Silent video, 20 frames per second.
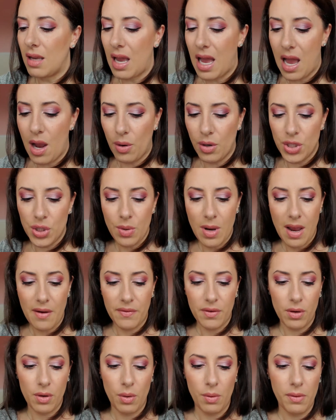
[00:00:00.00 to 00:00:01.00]
How could you
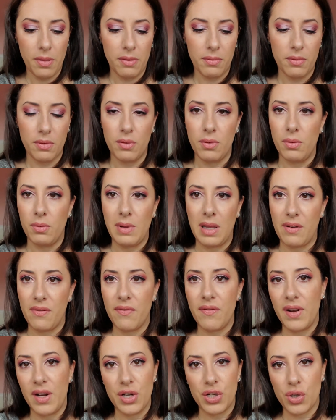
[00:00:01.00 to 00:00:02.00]
ever go through, like
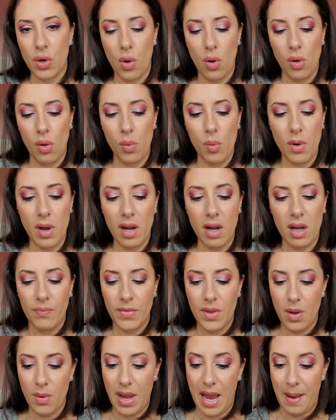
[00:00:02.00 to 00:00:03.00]
finish a whole one?
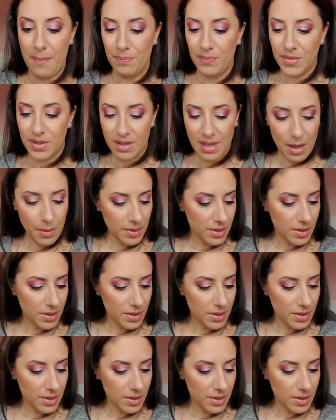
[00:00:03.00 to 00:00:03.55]
Okay, so that was